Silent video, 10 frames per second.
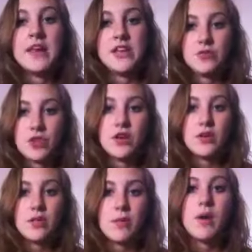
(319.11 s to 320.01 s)
And you
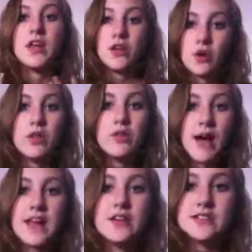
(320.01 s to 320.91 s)
literally want to go to the
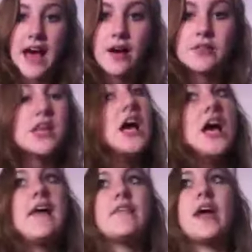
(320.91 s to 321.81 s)
writer's house
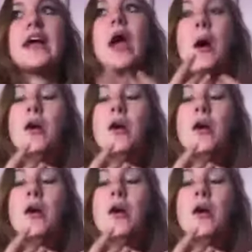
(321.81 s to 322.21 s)
and, like,